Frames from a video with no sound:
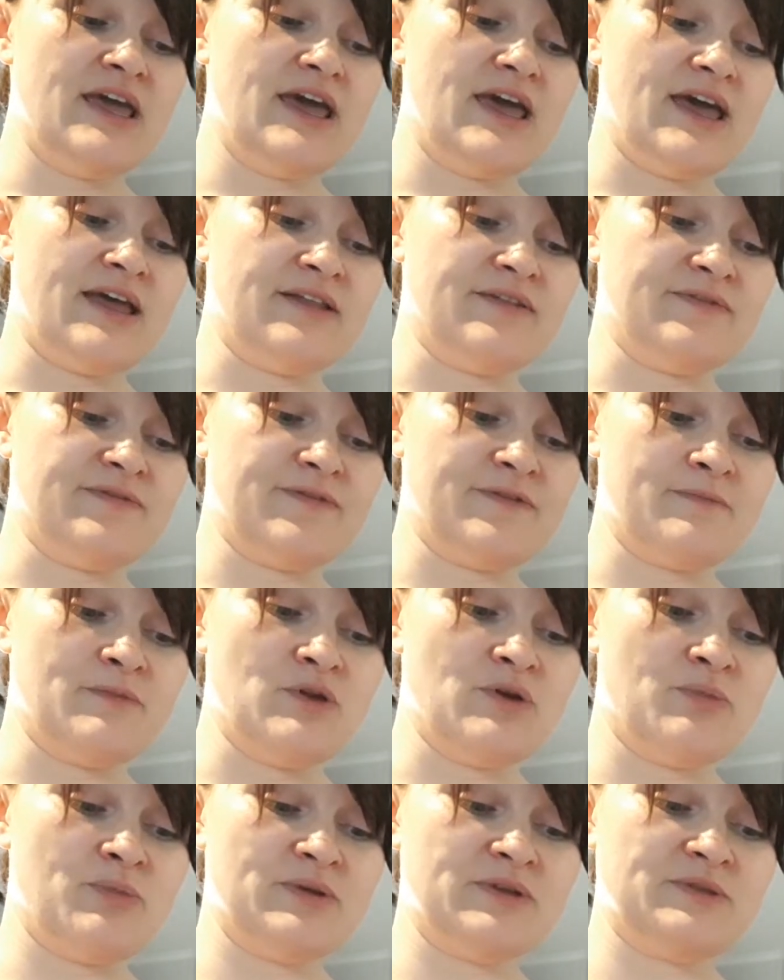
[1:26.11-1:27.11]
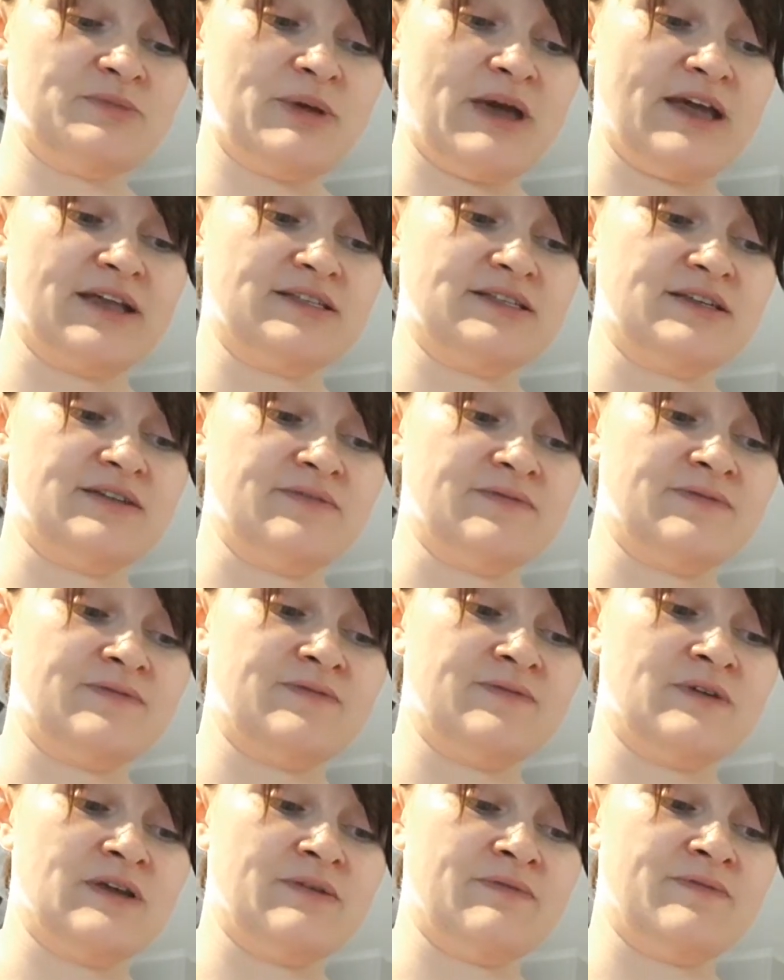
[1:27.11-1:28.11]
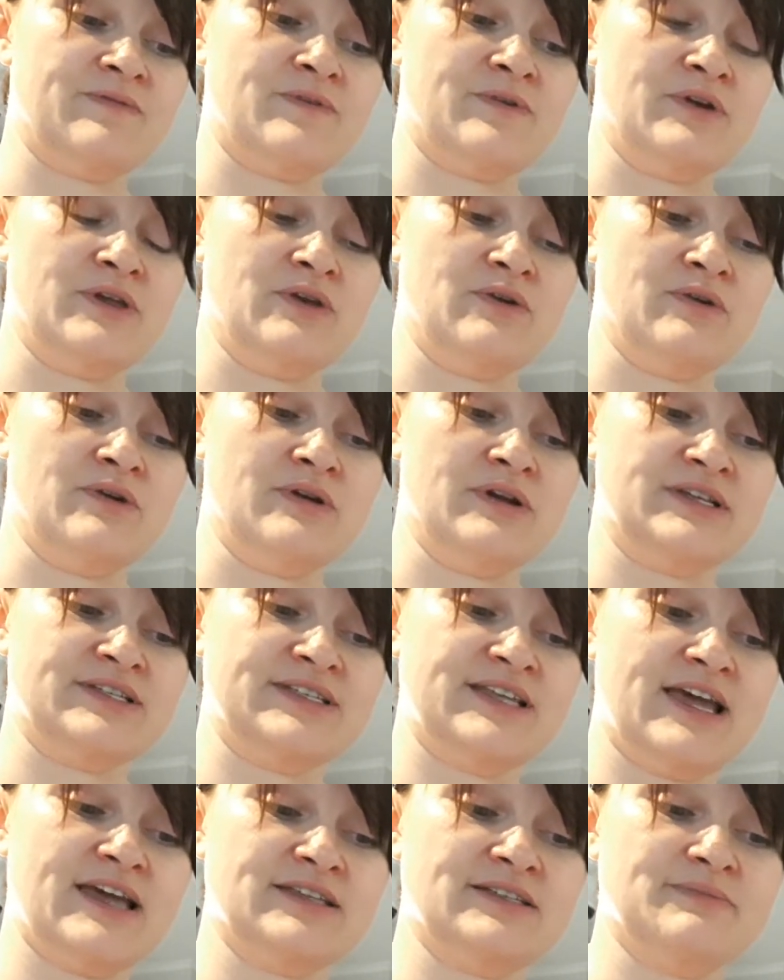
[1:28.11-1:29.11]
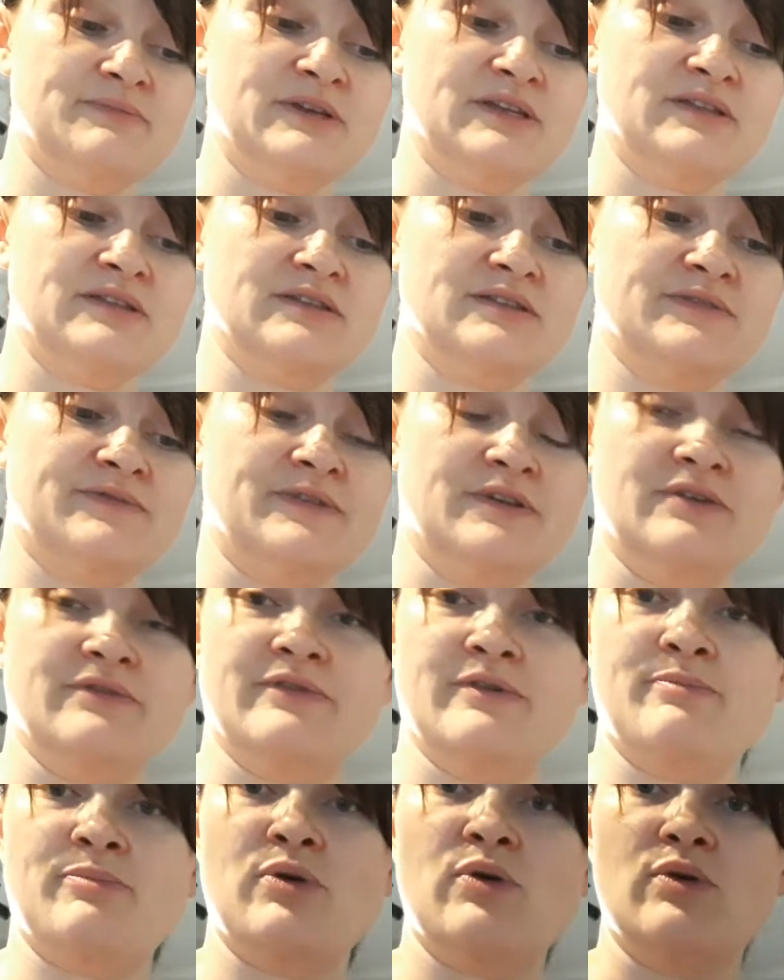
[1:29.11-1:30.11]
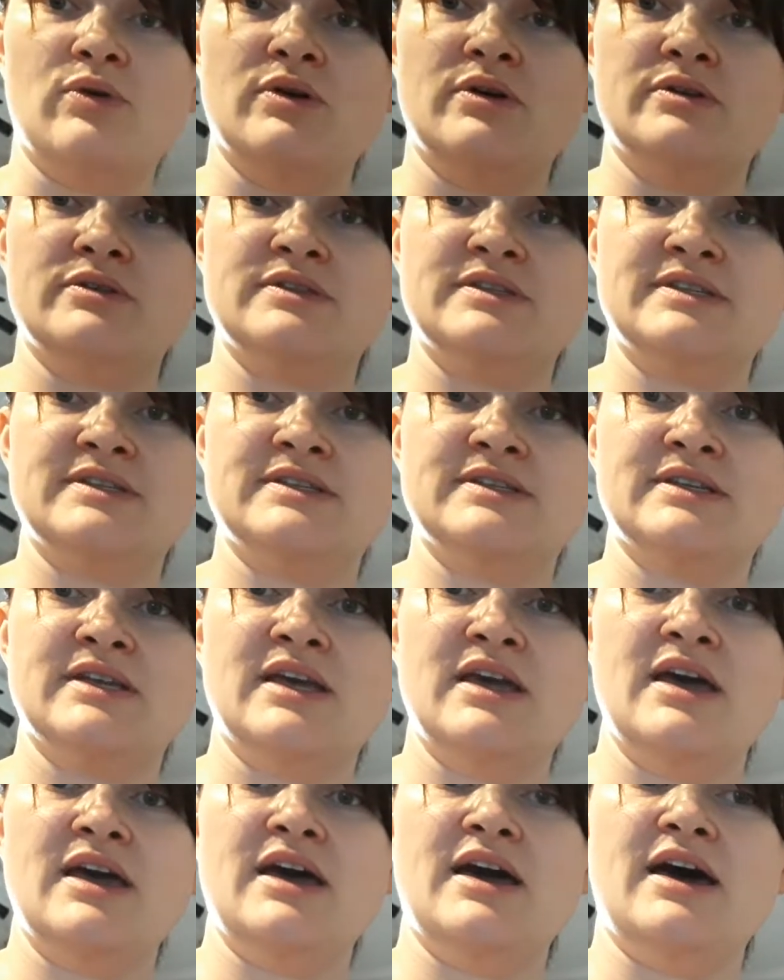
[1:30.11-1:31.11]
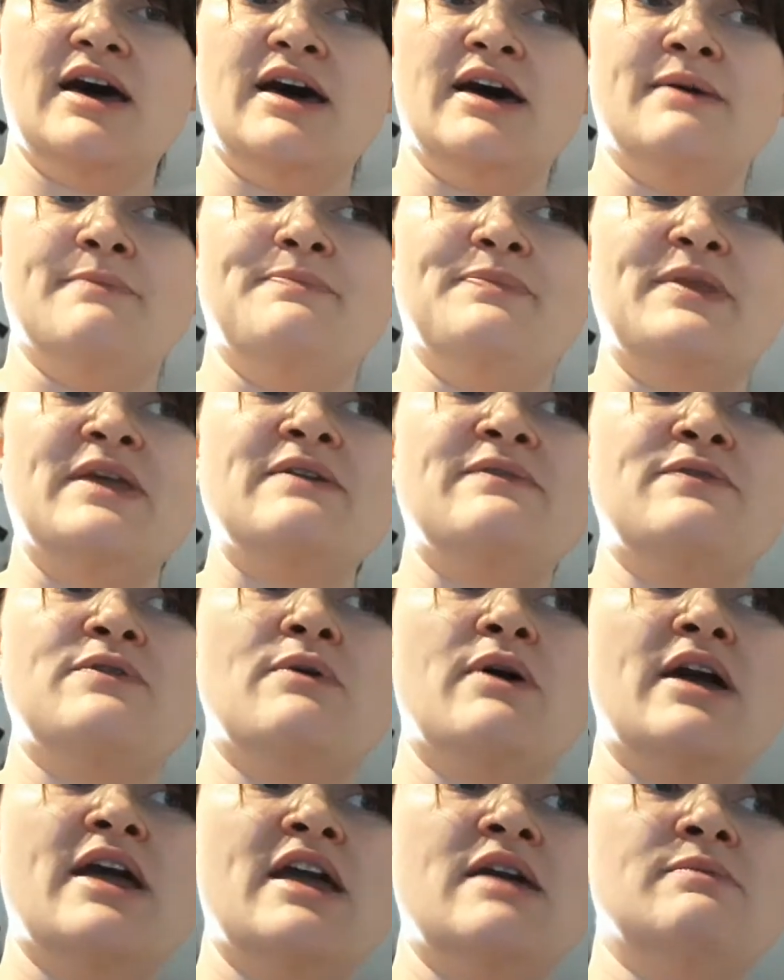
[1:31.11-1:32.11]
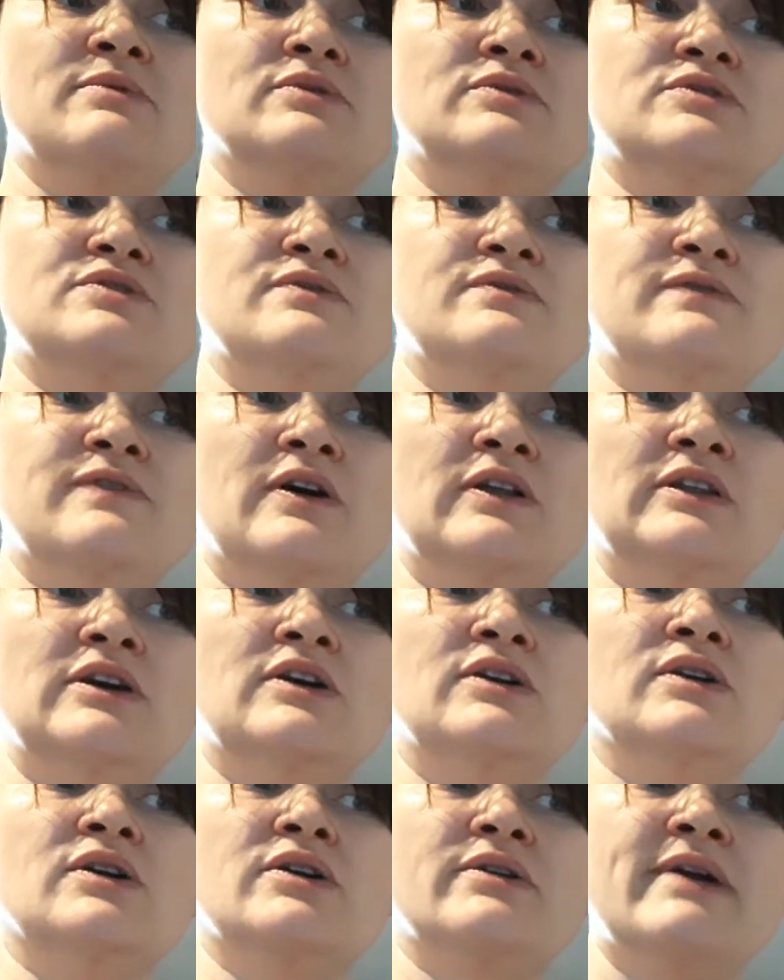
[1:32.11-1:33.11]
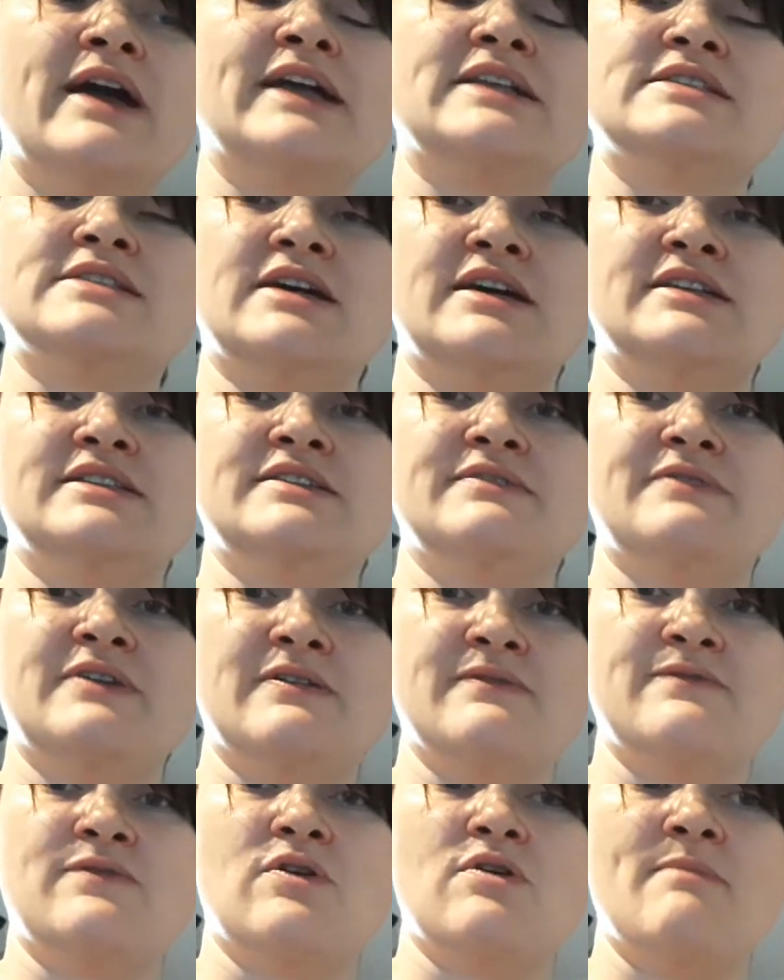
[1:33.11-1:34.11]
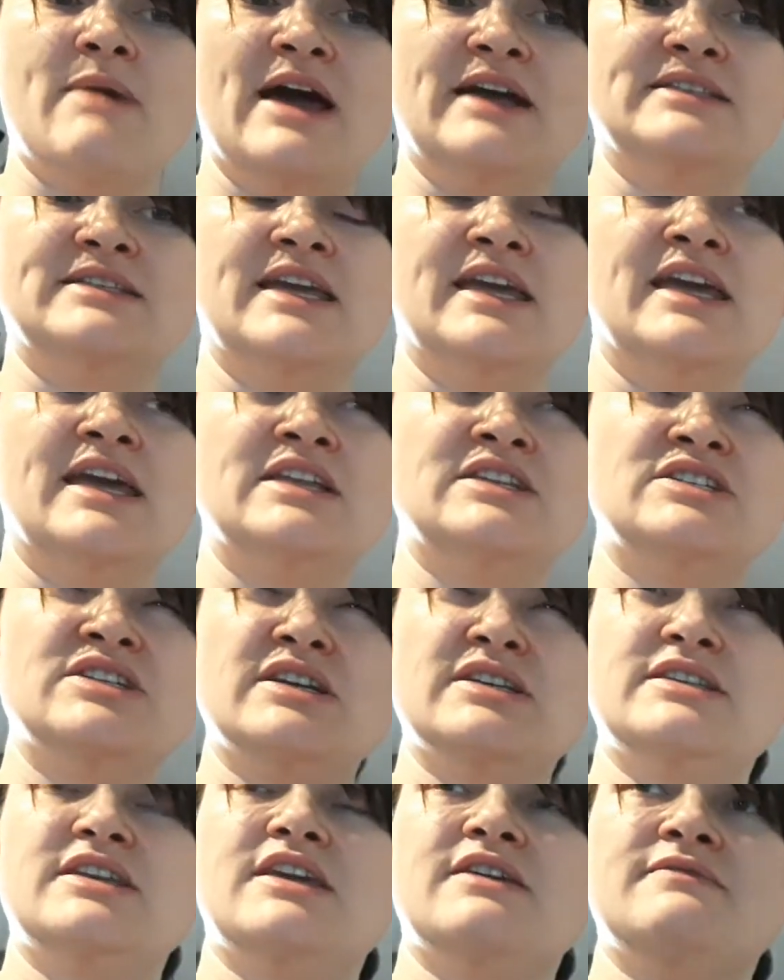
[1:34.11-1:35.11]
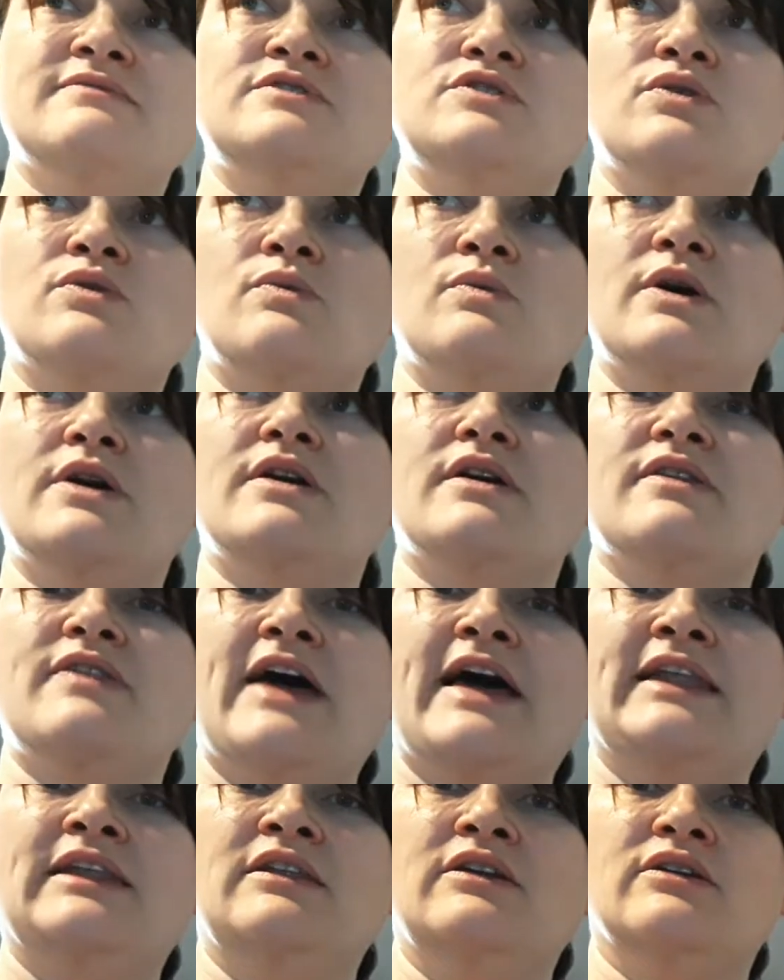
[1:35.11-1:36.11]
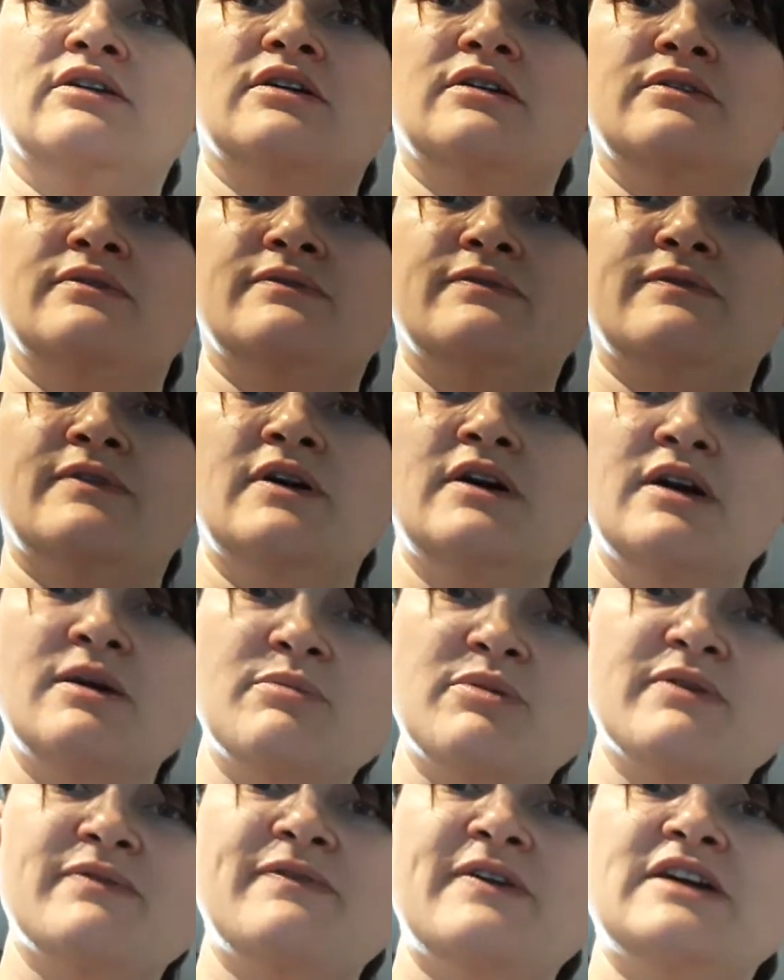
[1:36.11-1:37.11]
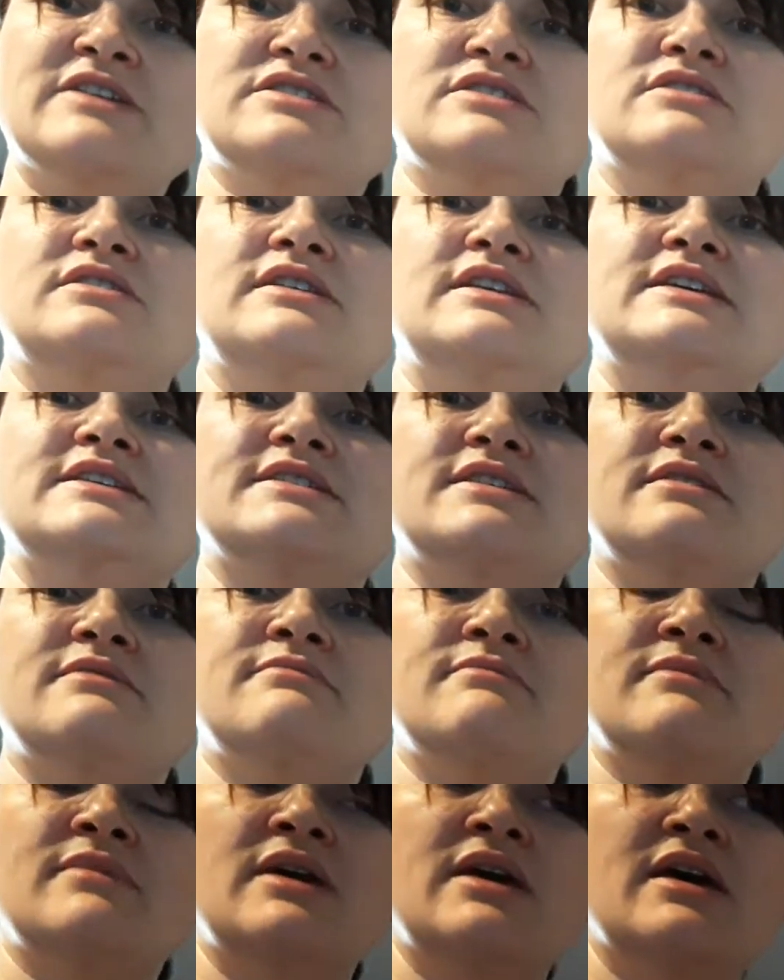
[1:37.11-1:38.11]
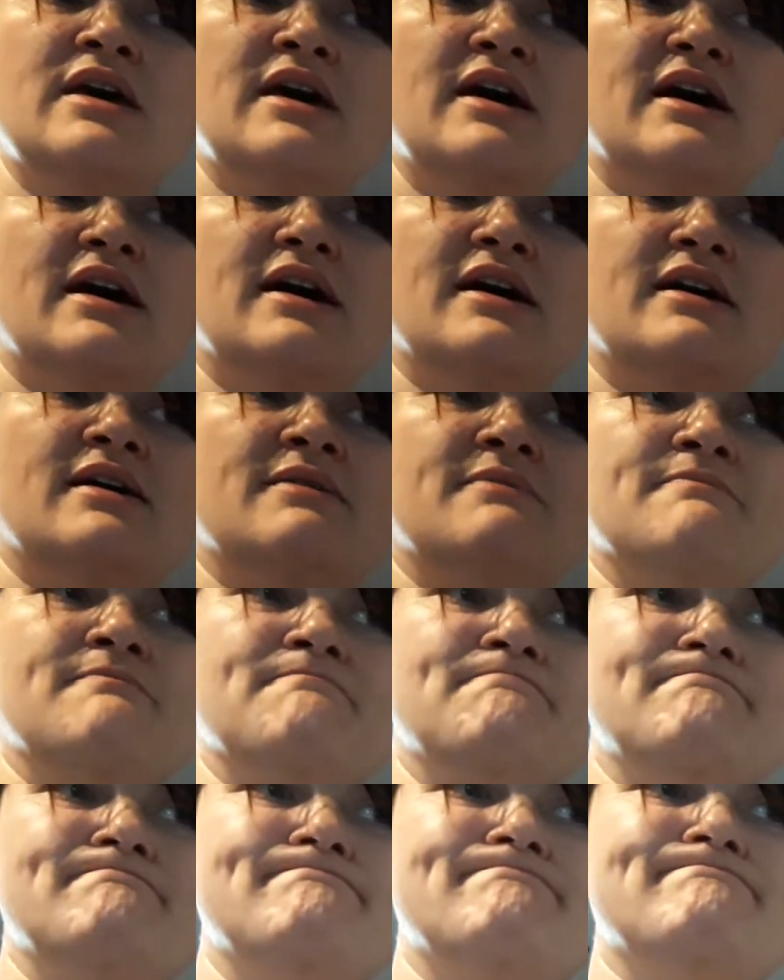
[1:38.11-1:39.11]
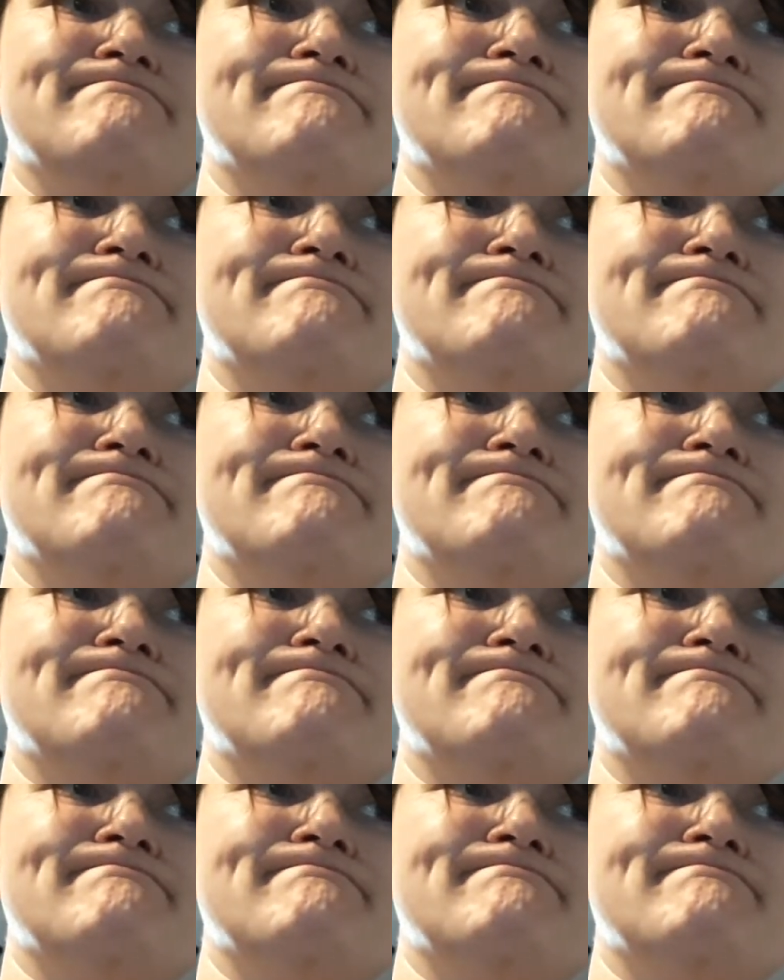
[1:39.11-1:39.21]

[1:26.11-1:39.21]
And from your perspective, for your assessments, for your reports, if you are able to follow correct scientific formatting, it just gives your work that look of professionalism that